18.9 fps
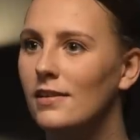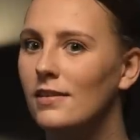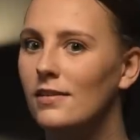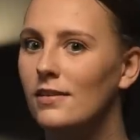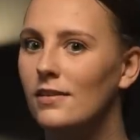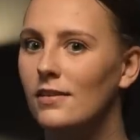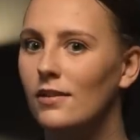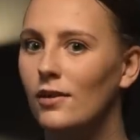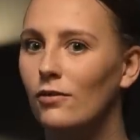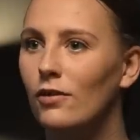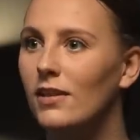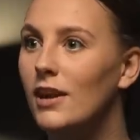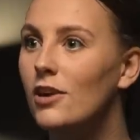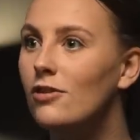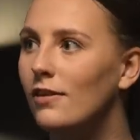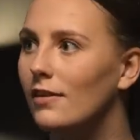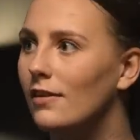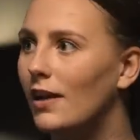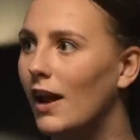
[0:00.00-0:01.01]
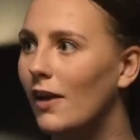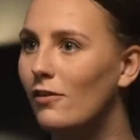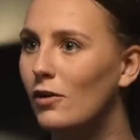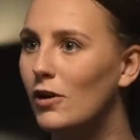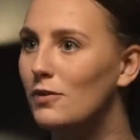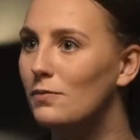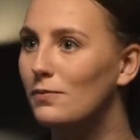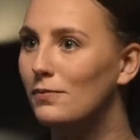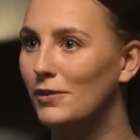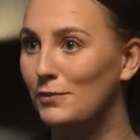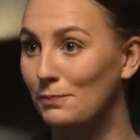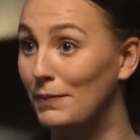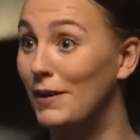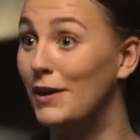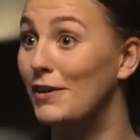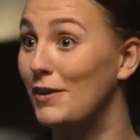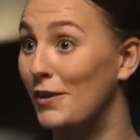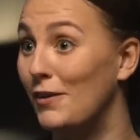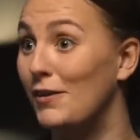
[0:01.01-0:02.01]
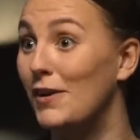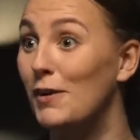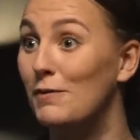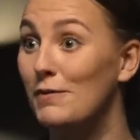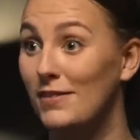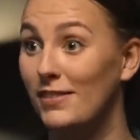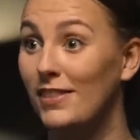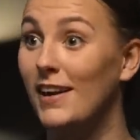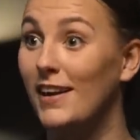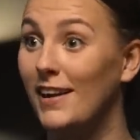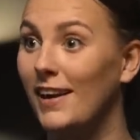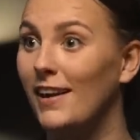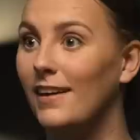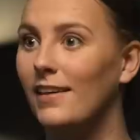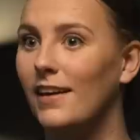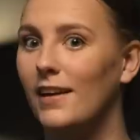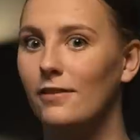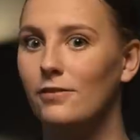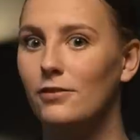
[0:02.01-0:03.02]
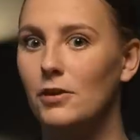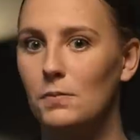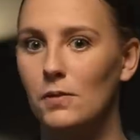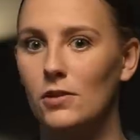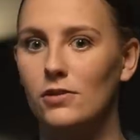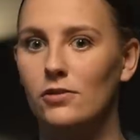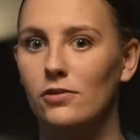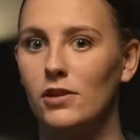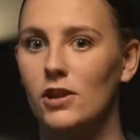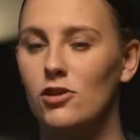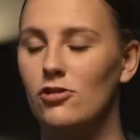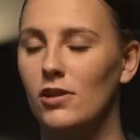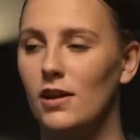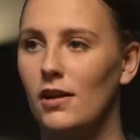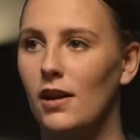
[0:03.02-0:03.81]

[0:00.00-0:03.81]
it's the religion. I've always been grown up thinking that football is a religion,